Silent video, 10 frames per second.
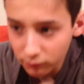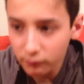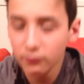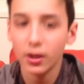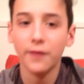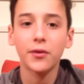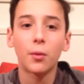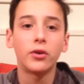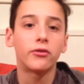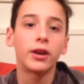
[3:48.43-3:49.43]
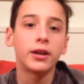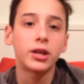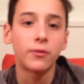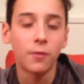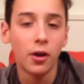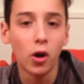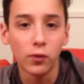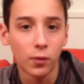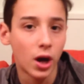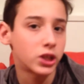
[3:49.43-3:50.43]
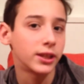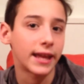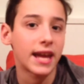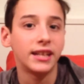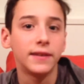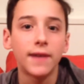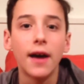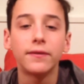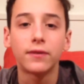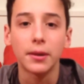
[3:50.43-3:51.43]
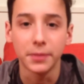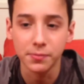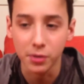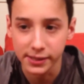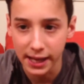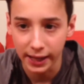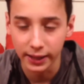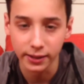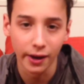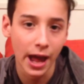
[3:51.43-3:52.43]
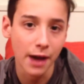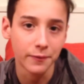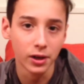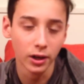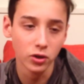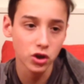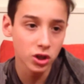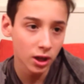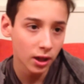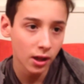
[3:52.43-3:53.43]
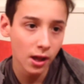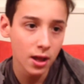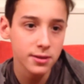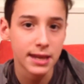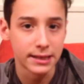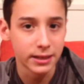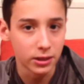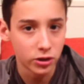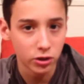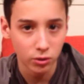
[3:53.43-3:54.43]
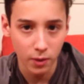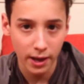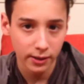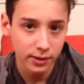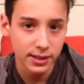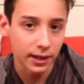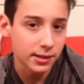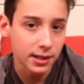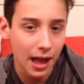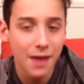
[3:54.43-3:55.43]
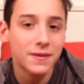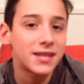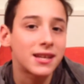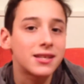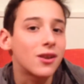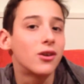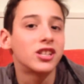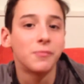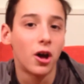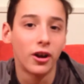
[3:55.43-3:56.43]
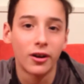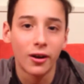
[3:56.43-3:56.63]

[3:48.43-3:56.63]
If you're wondering, it can run Overwatch at like 85 frames per second on average. Destiny 2 at 60. I have a 60 Hz monitor.